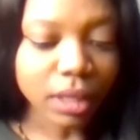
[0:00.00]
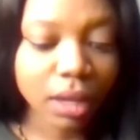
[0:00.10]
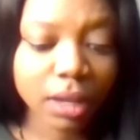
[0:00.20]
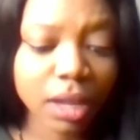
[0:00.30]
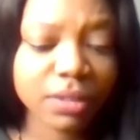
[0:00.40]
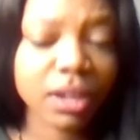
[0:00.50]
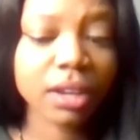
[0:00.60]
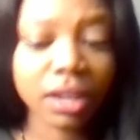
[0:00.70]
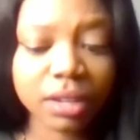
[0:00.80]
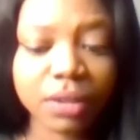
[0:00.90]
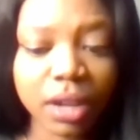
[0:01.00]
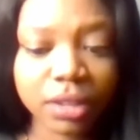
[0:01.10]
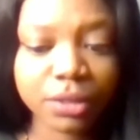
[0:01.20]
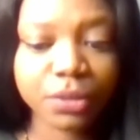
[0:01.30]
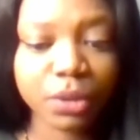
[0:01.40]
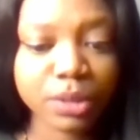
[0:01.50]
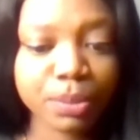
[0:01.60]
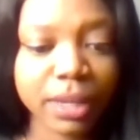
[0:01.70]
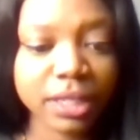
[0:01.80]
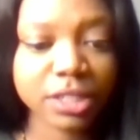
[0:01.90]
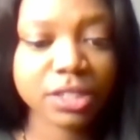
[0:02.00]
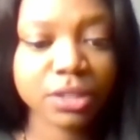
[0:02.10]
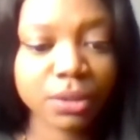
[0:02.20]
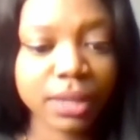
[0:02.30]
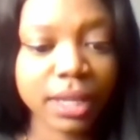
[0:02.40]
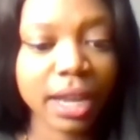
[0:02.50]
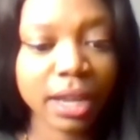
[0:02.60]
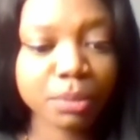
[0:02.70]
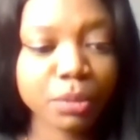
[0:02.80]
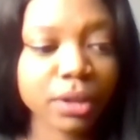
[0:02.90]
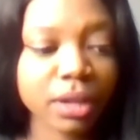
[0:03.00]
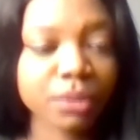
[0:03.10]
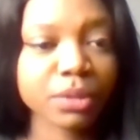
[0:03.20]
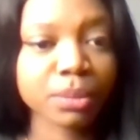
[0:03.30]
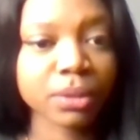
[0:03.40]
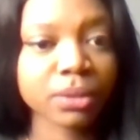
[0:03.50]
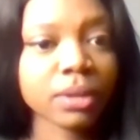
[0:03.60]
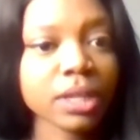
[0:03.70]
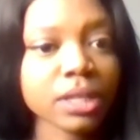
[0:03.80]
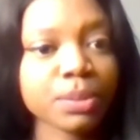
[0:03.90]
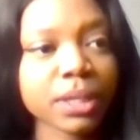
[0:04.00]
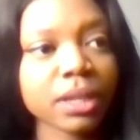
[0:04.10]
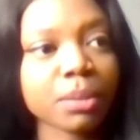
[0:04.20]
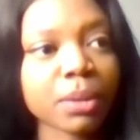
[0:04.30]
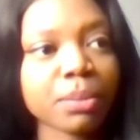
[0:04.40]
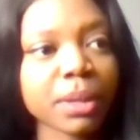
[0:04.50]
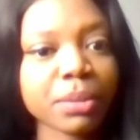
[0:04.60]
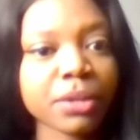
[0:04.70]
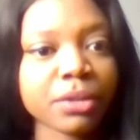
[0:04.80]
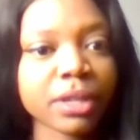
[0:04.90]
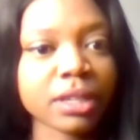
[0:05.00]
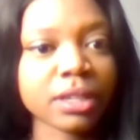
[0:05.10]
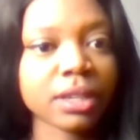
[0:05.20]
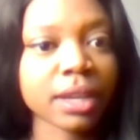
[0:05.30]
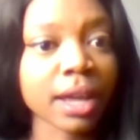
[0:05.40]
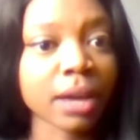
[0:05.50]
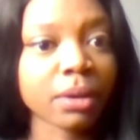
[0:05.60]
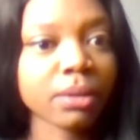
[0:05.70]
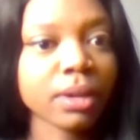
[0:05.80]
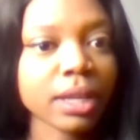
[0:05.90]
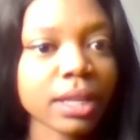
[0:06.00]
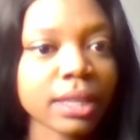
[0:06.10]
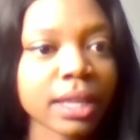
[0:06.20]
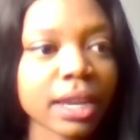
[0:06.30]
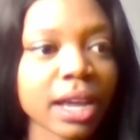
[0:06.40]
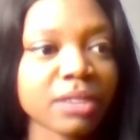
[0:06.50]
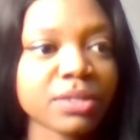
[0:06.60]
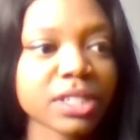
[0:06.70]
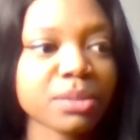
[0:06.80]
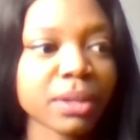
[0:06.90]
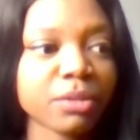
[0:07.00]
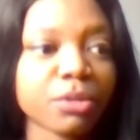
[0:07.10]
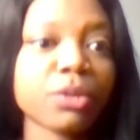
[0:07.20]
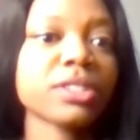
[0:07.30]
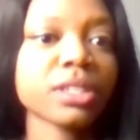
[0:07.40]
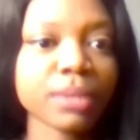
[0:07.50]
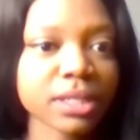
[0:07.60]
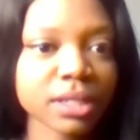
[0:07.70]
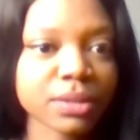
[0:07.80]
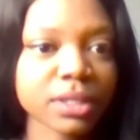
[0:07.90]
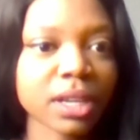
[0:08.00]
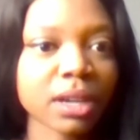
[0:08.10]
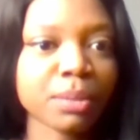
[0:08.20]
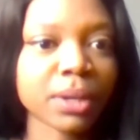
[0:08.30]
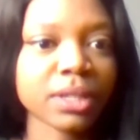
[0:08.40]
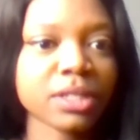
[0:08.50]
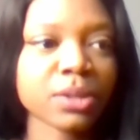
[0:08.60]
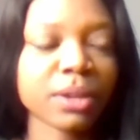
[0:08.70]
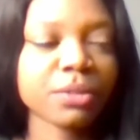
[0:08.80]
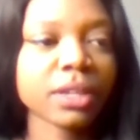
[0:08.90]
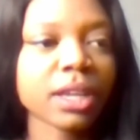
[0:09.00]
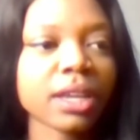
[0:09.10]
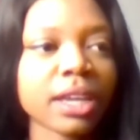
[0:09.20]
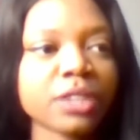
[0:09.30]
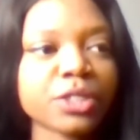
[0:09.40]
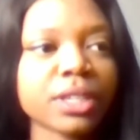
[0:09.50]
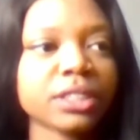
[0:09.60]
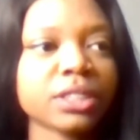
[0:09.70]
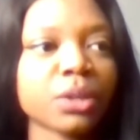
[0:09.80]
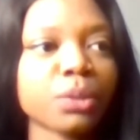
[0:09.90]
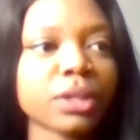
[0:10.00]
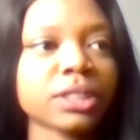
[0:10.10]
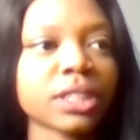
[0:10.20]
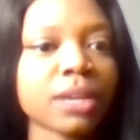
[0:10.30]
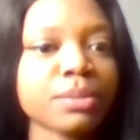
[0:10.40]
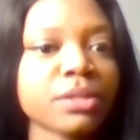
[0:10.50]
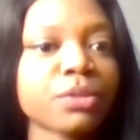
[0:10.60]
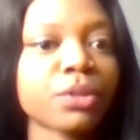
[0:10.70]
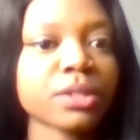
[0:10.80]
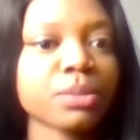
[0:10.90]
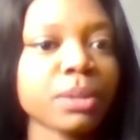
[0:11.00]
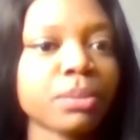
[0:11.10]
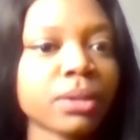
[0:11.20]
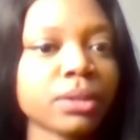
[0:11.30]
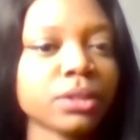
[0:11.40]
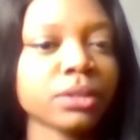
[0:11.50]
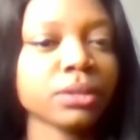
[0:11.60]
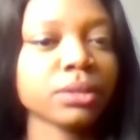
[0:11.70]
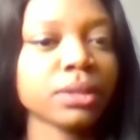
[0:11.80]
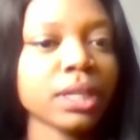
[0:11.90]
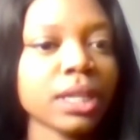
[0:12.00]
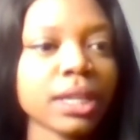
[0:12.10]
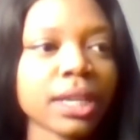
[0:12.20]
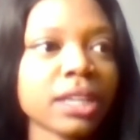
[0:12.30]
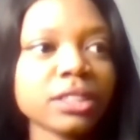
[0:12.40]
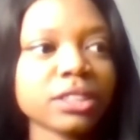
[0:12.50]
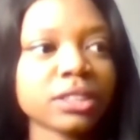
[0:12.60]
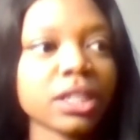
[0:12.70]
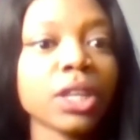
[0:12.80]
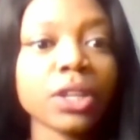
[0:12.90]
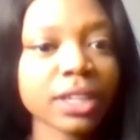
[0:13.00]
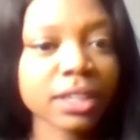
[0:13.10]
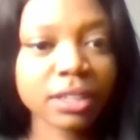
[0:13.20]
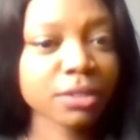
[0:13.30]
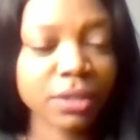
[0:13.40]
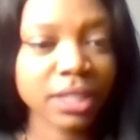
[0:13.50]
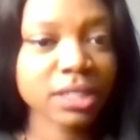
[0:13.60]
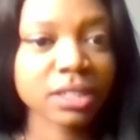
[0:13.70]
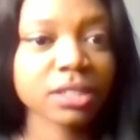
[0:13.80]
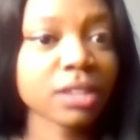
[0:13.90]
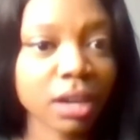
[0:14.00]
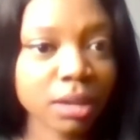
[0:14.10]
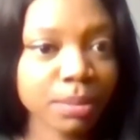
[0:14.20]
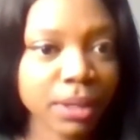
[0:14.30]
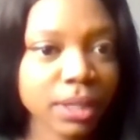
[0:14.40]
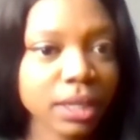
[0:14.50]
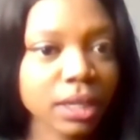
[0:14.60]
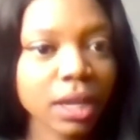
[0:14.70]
lot of other folks, but I just know that I'm more comfortable speaking about my period now that I've just been forcing myself to talk about it. So I feel like educational workshops force people to kind of just look it in the face and talk about it.